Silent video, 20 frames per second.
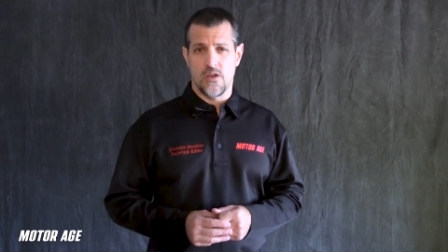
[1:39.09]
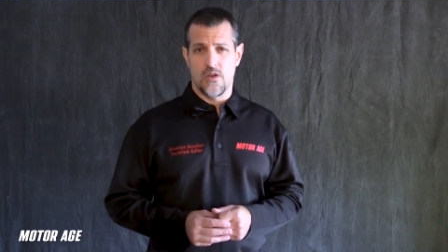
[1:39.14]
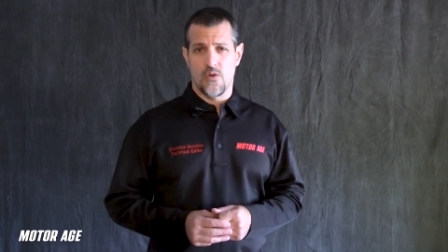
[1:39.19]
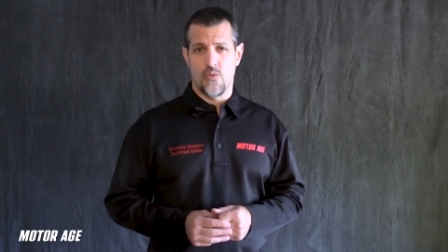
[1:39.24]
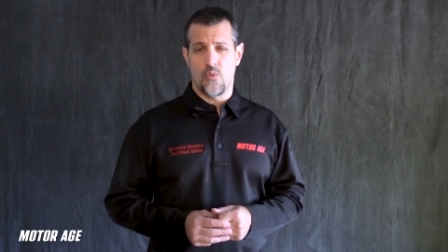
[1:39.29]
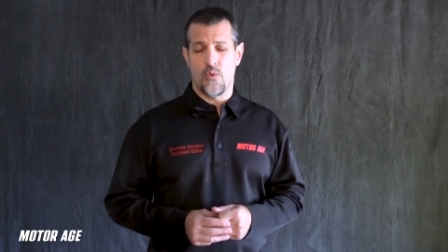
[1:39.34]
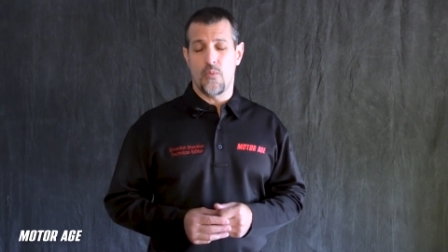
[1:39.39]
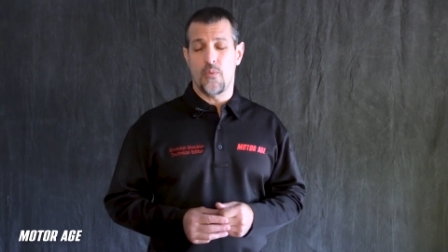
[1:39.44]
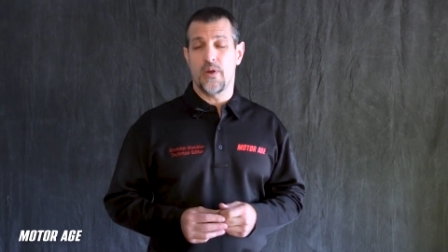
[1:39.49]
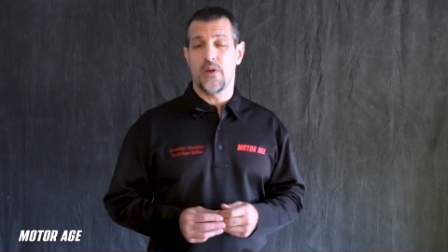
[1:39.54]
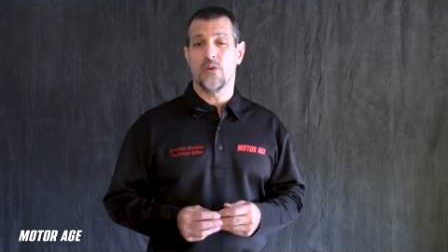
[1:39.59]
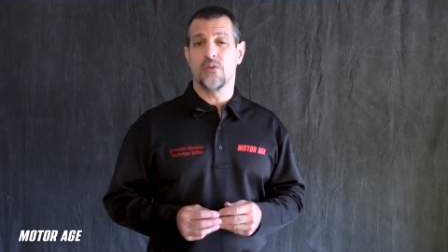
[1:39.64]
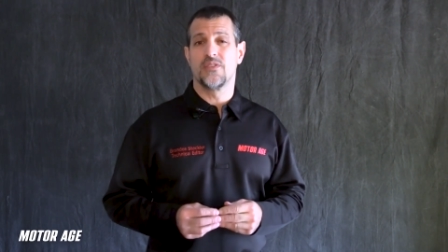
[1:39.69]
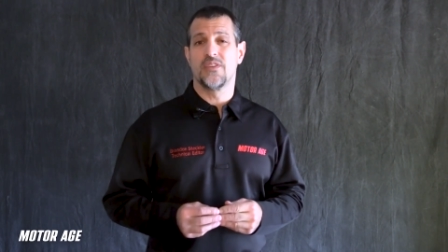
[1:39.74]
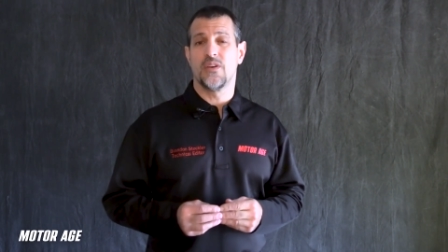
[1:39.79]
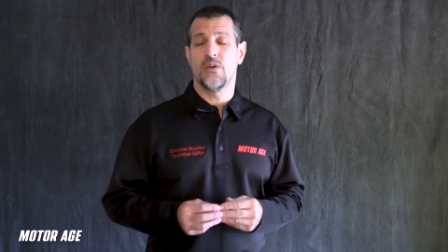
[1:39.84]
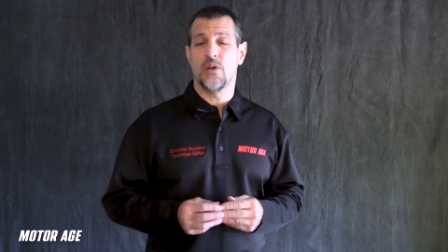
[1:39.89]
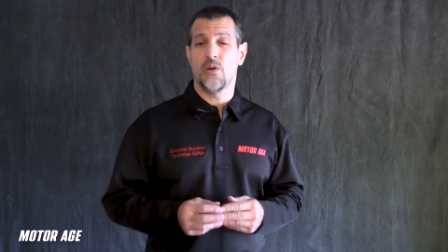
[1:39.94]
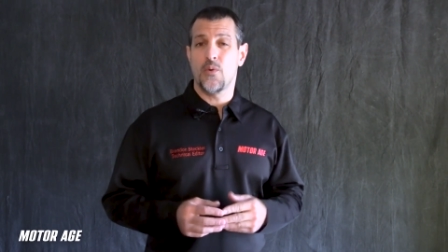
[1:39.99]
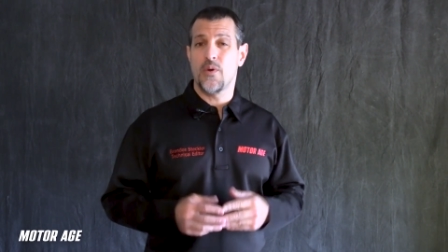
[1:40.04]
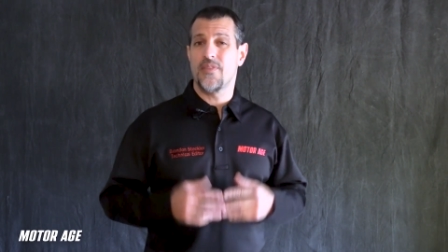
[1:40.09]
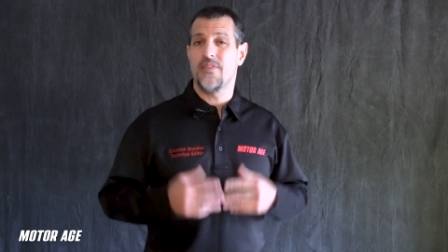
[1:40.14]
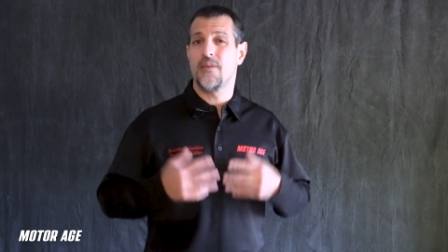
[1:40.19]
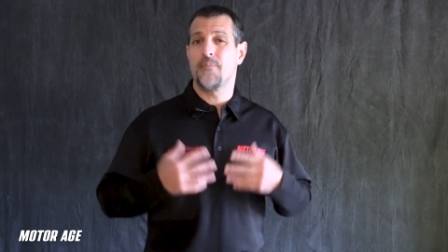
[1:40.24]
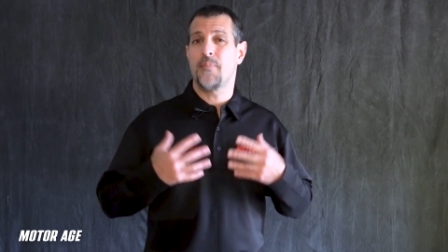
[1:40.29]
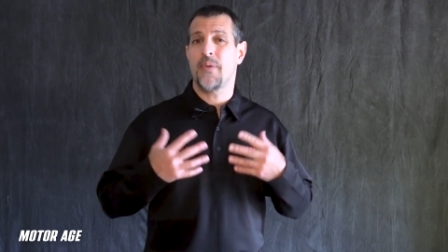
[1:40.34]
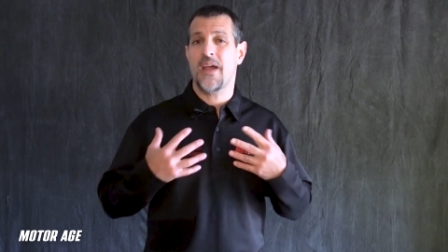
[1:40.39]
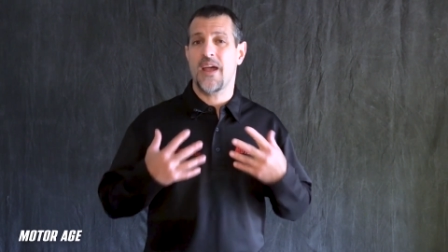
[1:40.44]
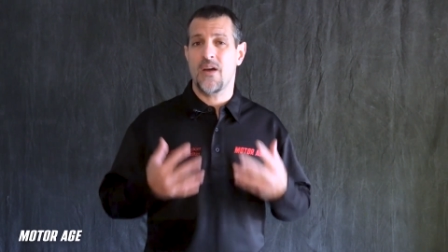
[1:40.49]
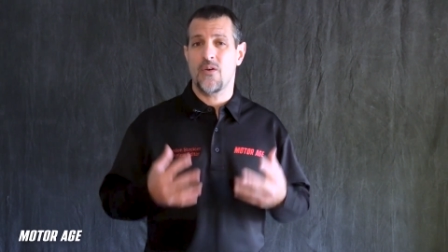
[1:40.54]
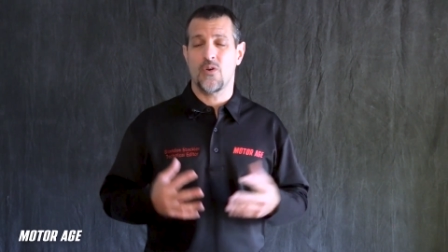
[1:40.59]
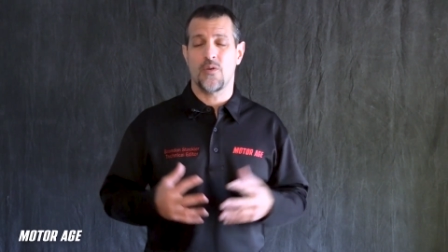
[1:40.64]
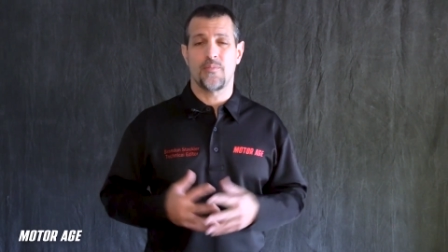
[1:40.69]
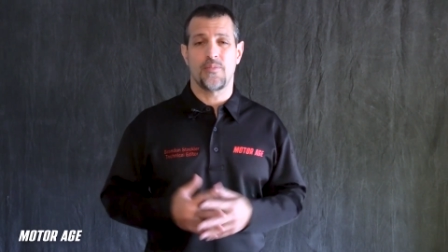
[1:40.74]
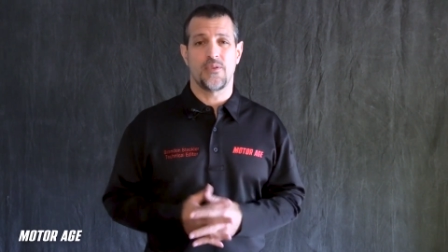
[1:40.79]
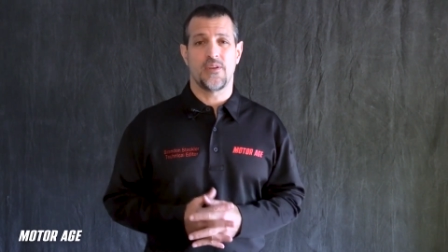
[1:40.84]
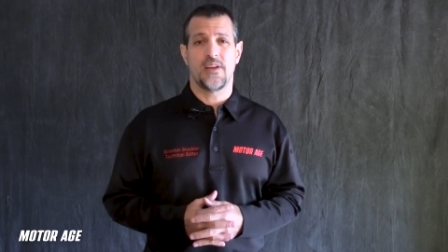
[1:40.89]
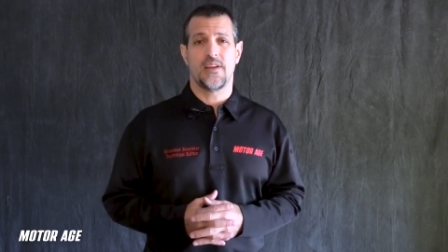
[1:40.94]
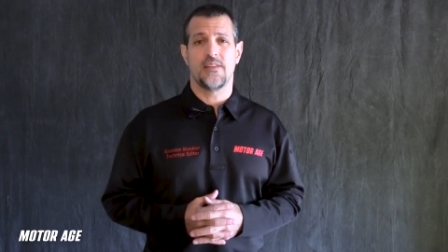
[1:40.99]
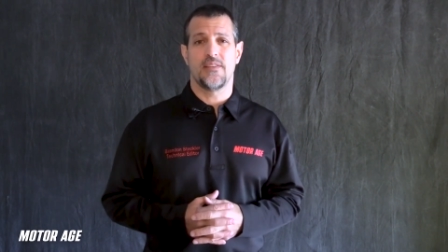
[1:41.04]
When we are dealing with a power
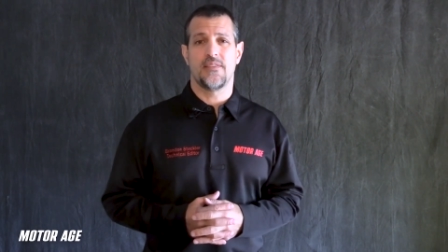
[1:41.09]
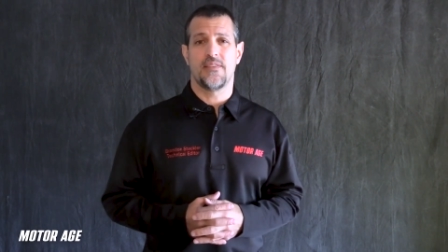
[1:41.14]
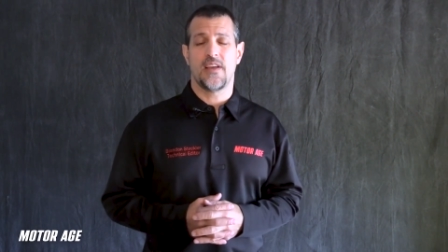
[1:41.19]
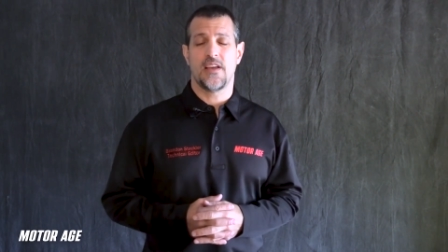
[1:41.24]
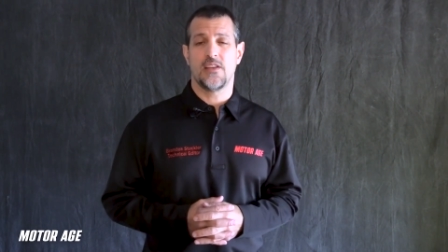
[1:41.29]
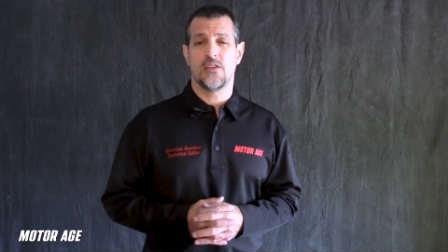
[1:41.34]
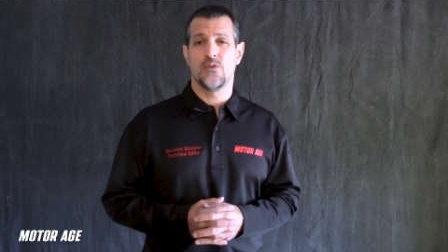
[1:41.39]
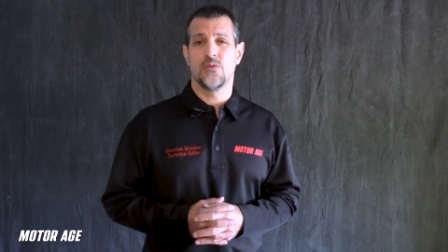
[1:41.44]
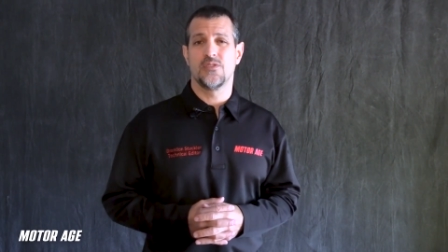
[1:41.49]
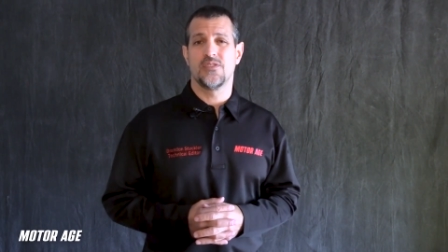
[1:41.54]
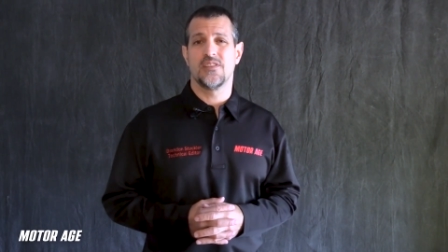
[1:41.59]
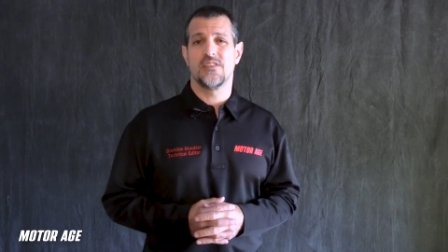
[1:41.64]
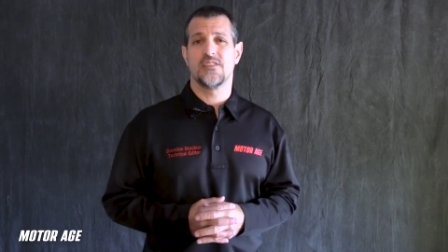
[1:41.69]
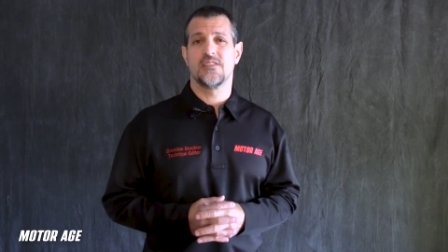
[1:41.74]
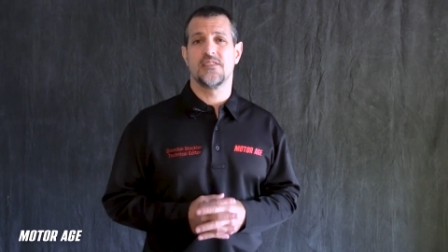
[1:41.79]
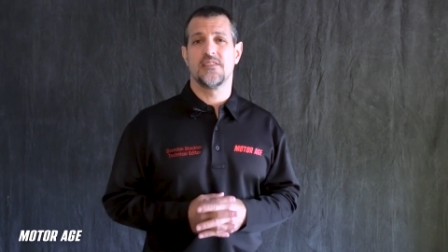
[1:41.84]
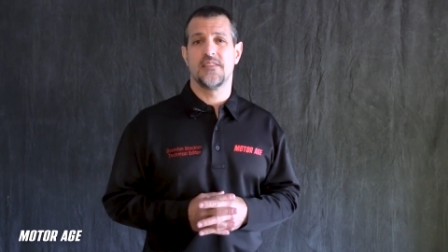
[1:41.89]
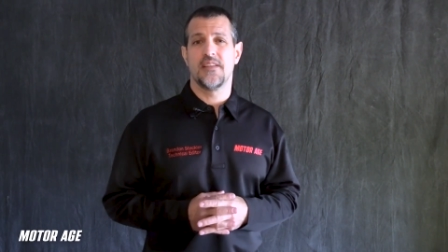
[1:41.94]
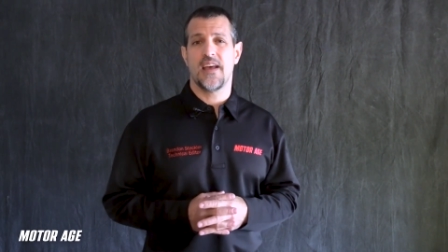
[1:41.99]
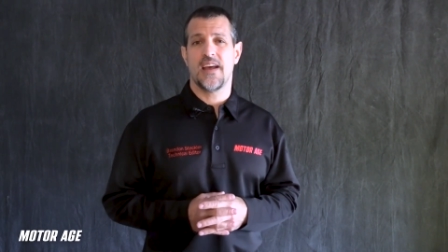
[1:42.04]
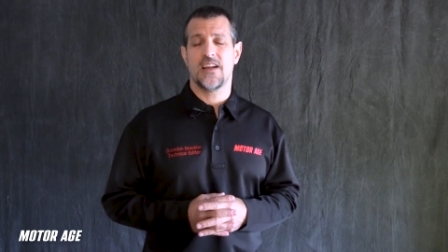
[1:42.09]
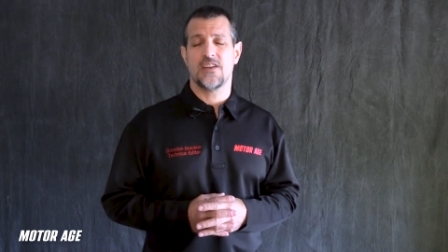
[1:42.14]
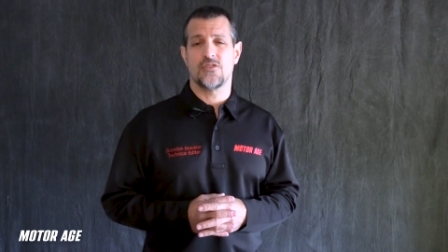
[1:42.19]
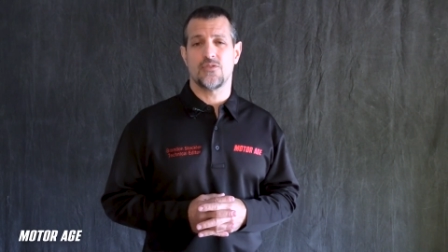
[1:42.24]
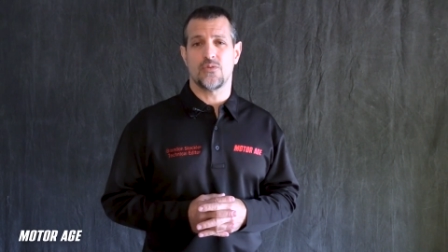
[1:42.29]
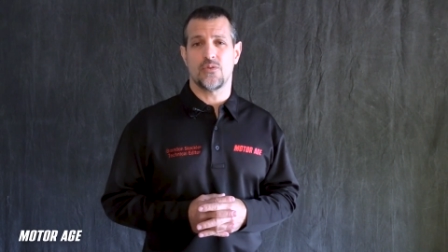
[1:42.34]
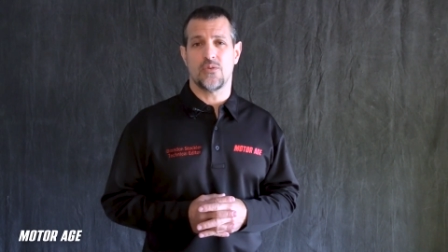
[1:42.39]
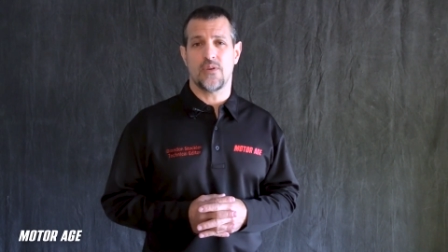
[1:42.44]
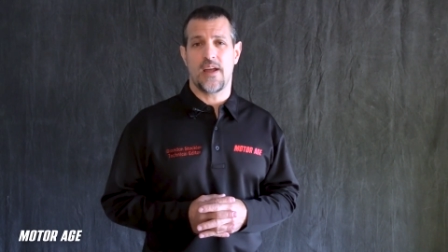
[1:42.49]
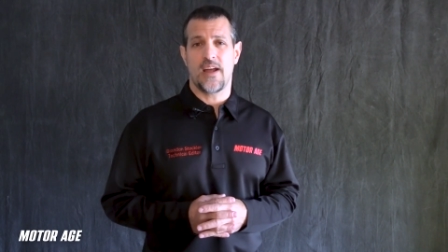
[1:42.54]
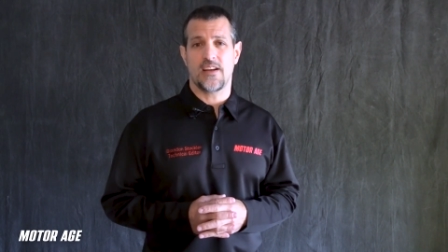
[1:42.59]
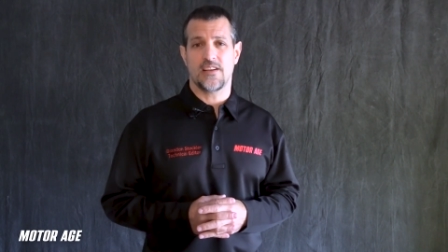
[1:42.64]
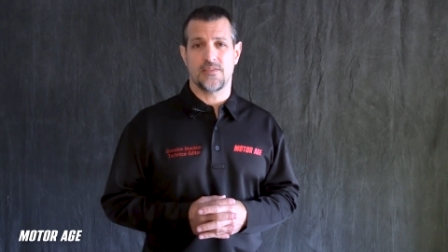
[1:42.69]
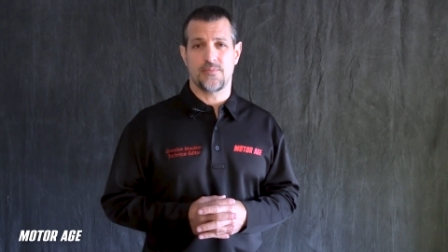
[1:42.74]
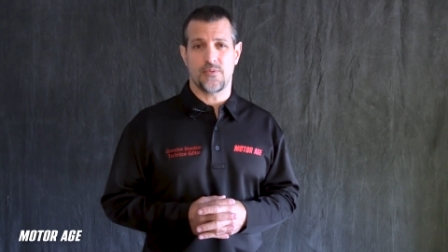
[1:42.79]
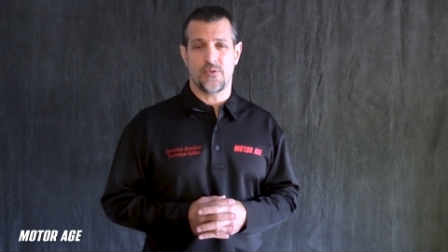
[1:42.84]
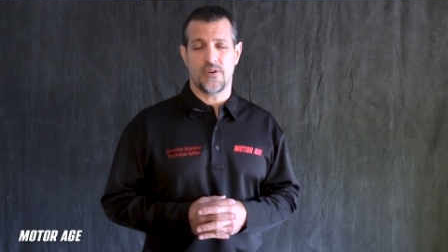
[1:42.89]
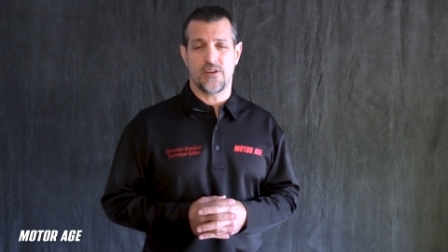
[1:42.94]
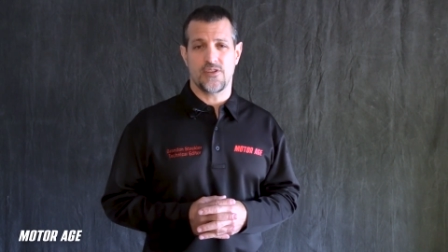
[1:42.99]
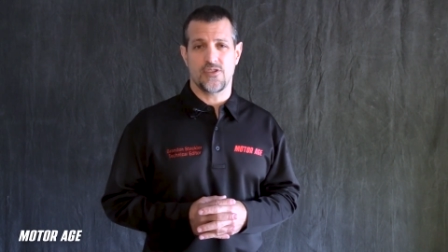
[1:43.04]
plant that uses natural
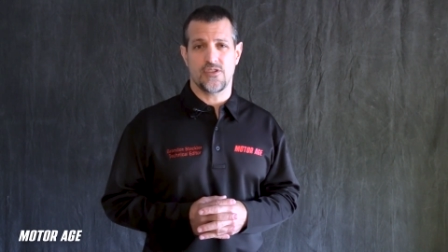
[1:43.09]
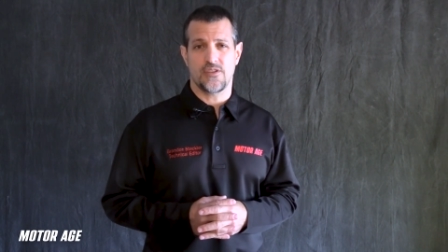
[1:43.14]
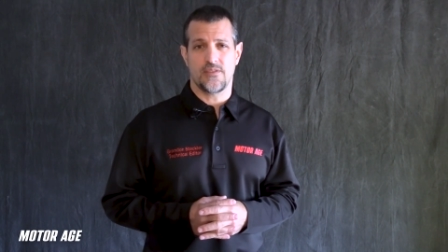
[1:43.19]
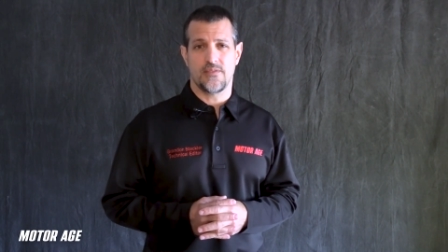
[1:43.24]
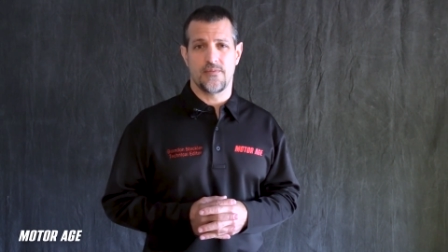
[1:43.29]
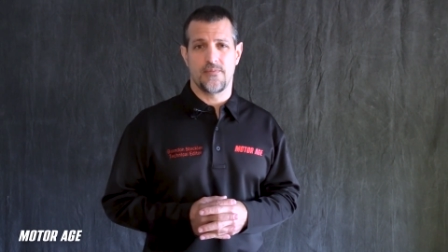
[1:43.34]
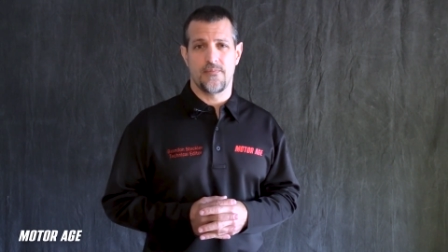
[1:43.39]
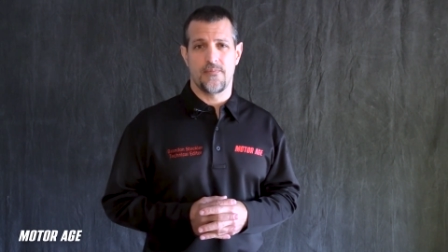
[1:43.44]
aspiration,